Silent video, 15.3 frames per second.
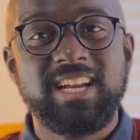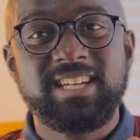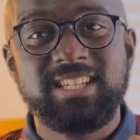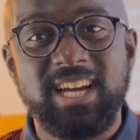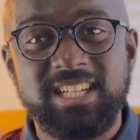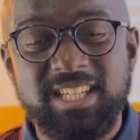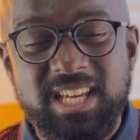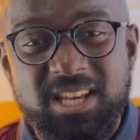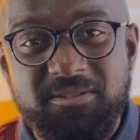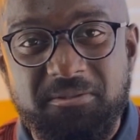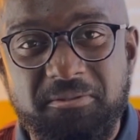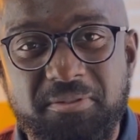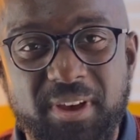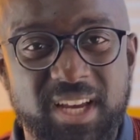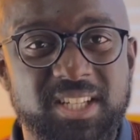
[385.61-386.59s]
that
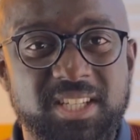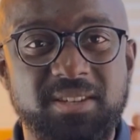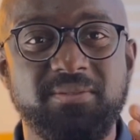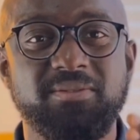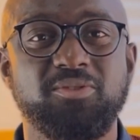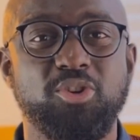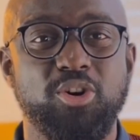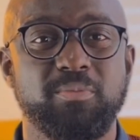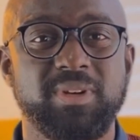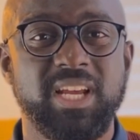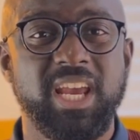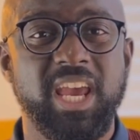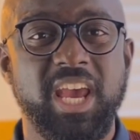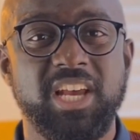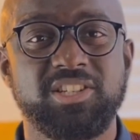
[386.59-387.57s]
effective
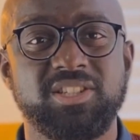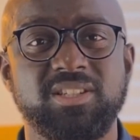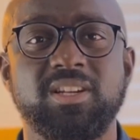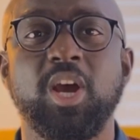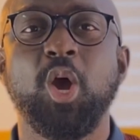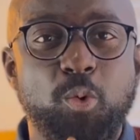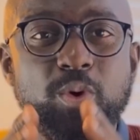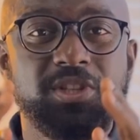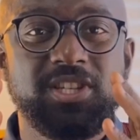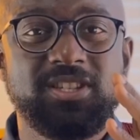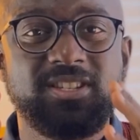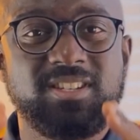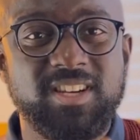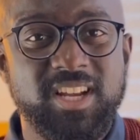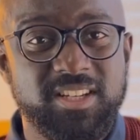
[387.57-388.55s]
communication which is
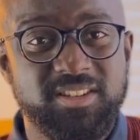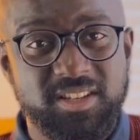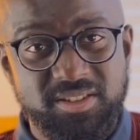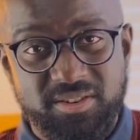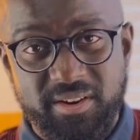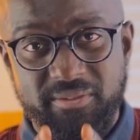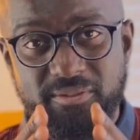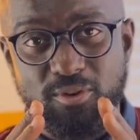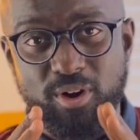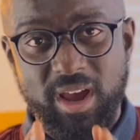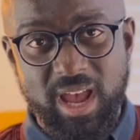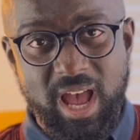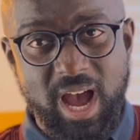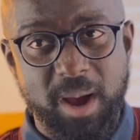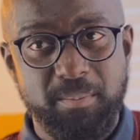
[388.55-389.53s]
necessary for a
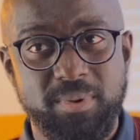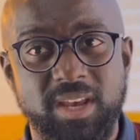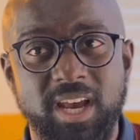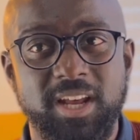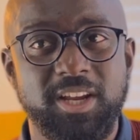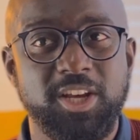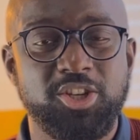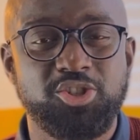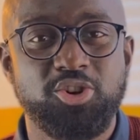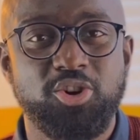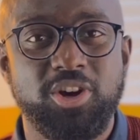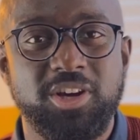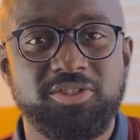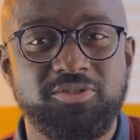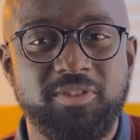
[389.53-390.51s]
happy and
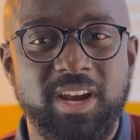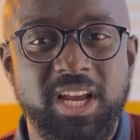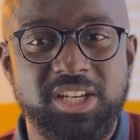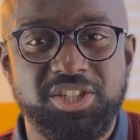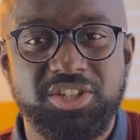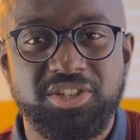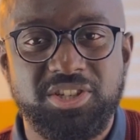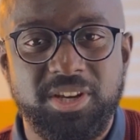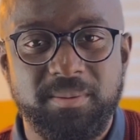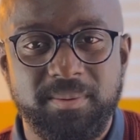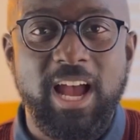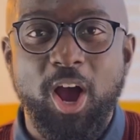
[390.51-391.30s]
enjoyous relationship.